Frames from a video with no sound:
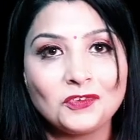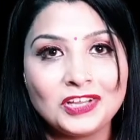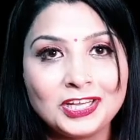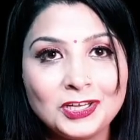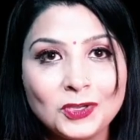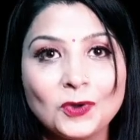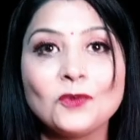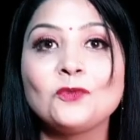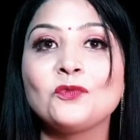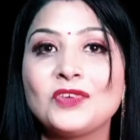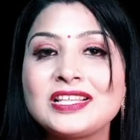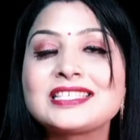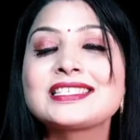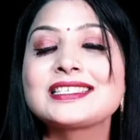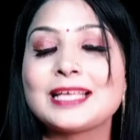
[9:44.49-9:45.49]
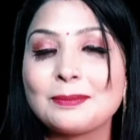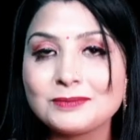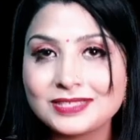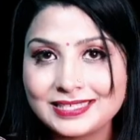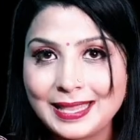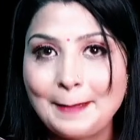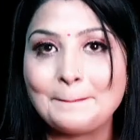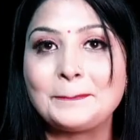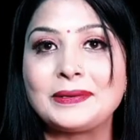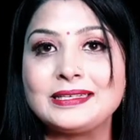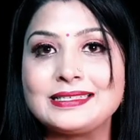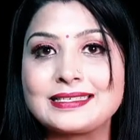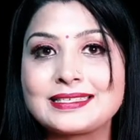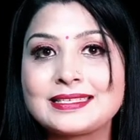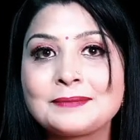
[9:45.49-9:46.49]
video with some
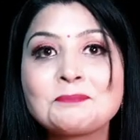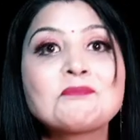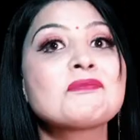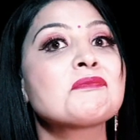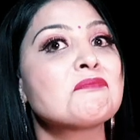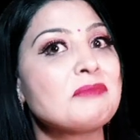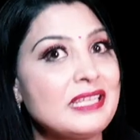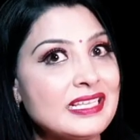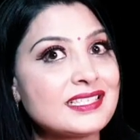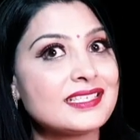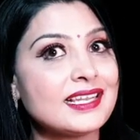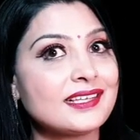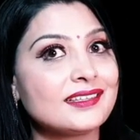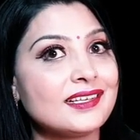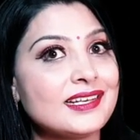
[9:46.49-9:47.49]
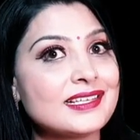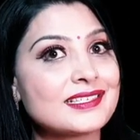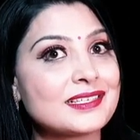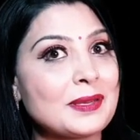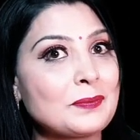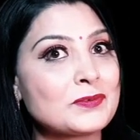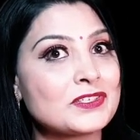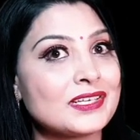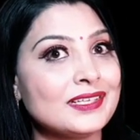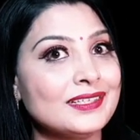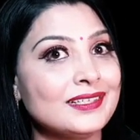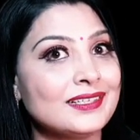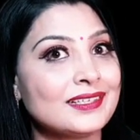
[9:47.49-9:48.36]
samples. Please check the description.